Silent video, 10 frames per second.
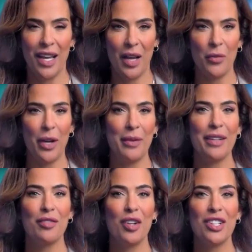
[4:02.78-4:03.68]
I'm
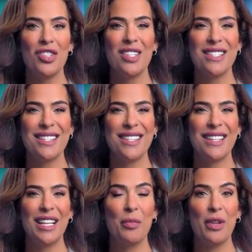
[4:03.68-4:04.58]
Ramia Faraj. This is The
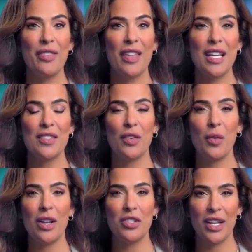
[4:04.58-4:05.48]
Daily Brief. Thanks for
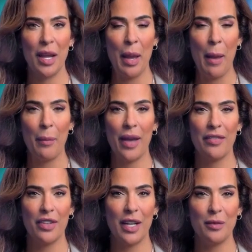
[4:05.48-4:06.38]
watching. Bye
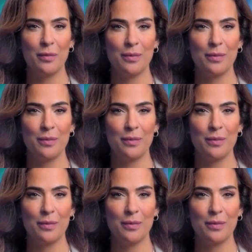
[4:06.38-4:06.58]
for now.